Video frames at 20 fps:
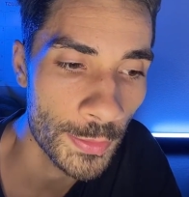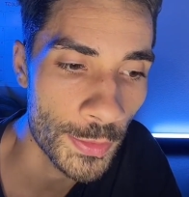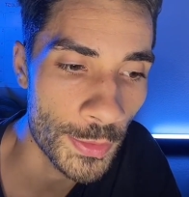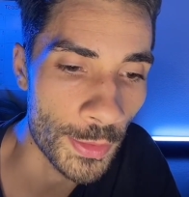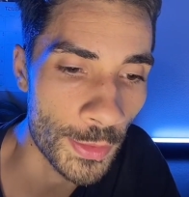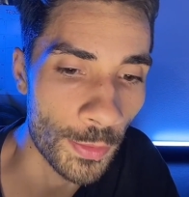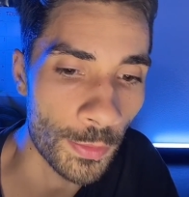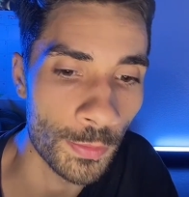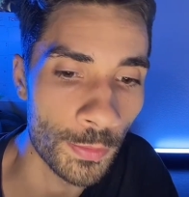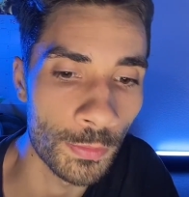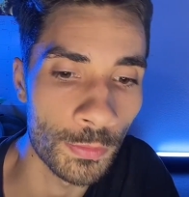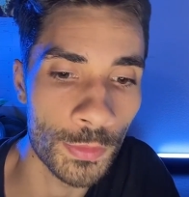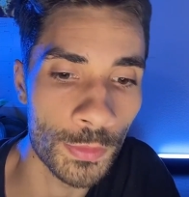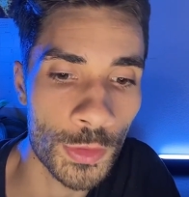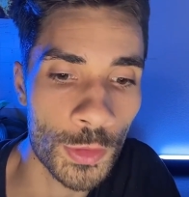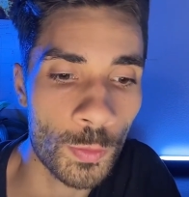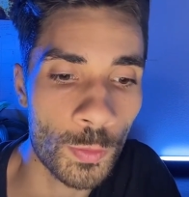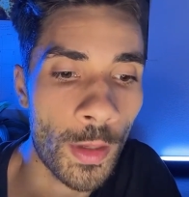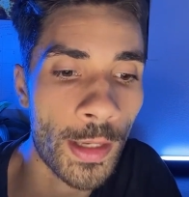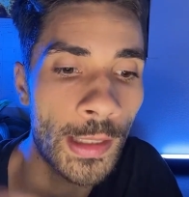So
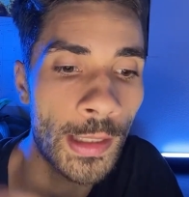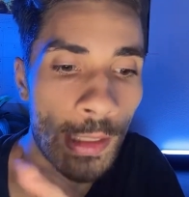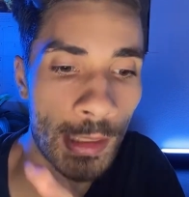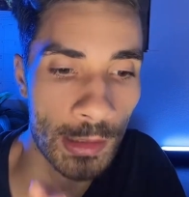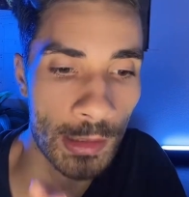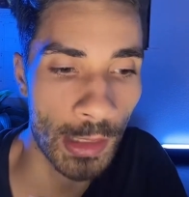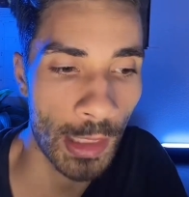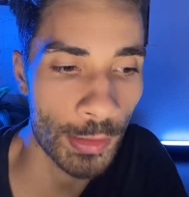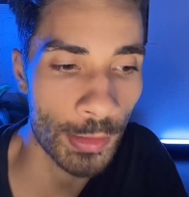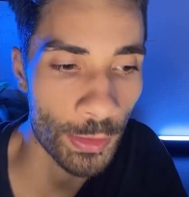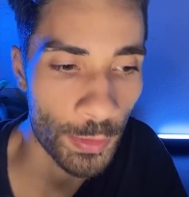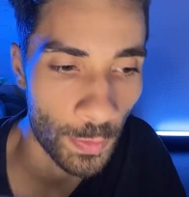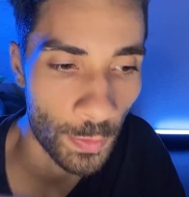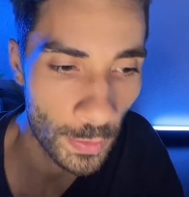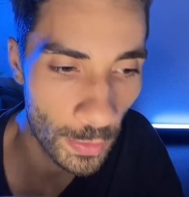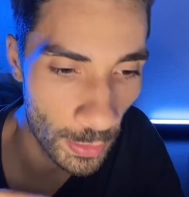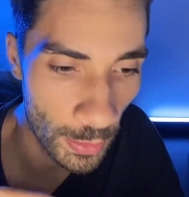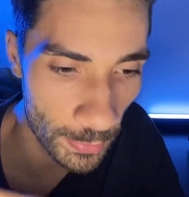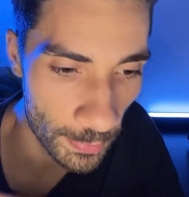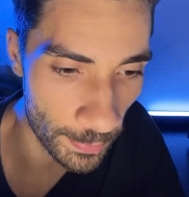sweating has a lot to do
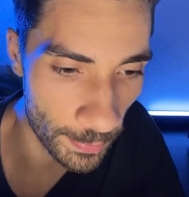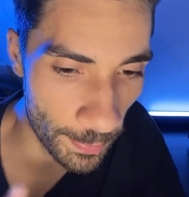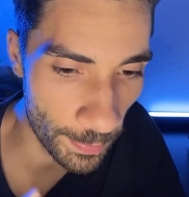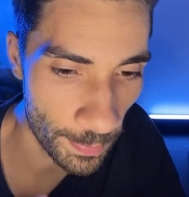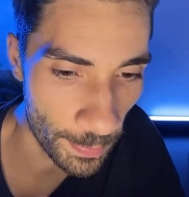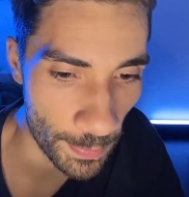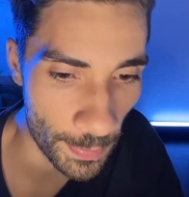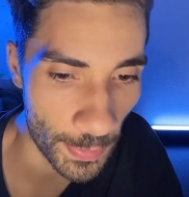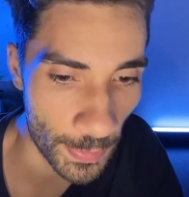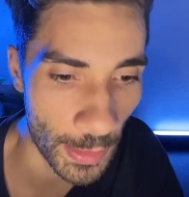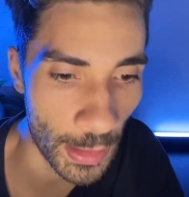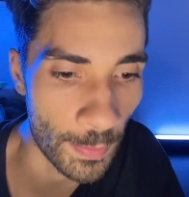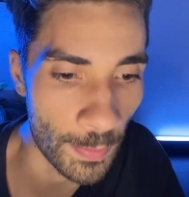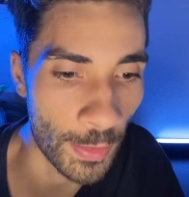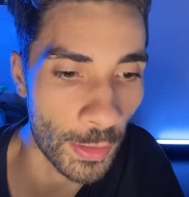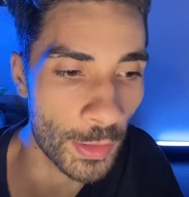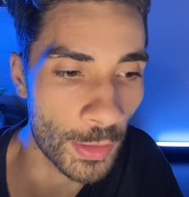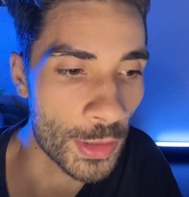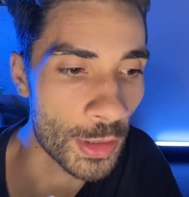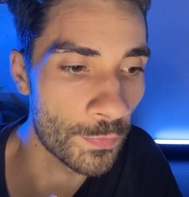with it.
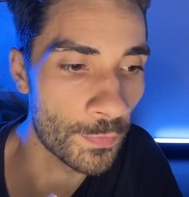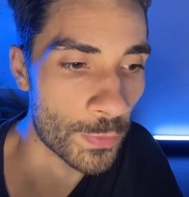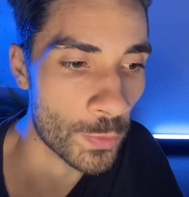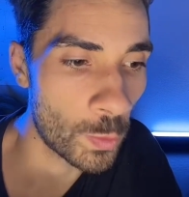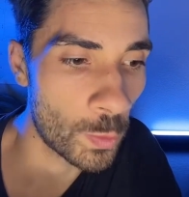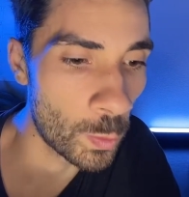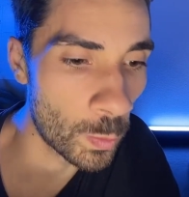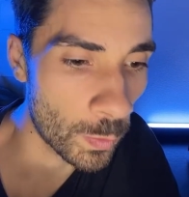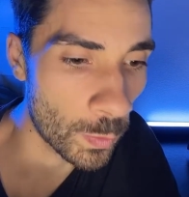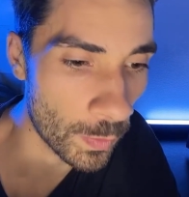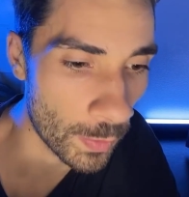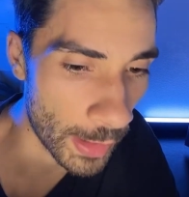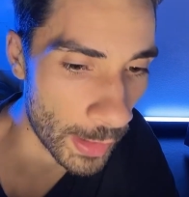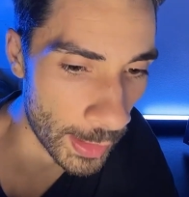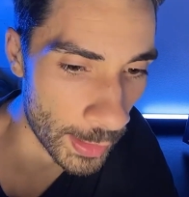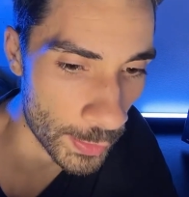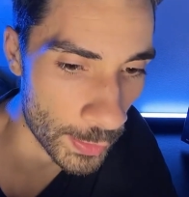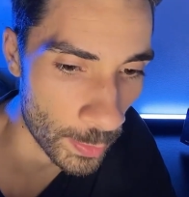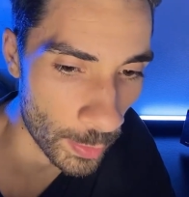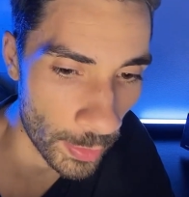Keeping ourselves cool
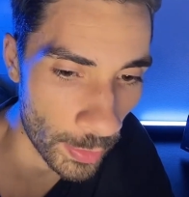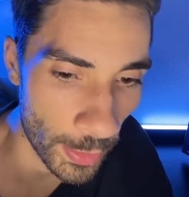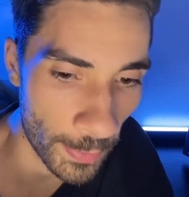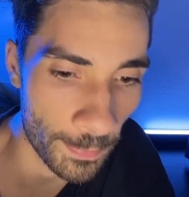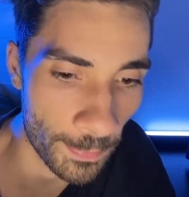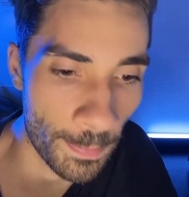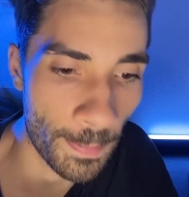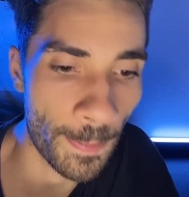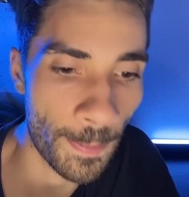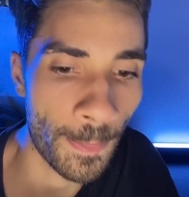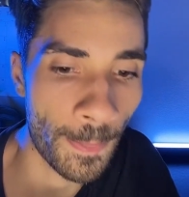had to do with it.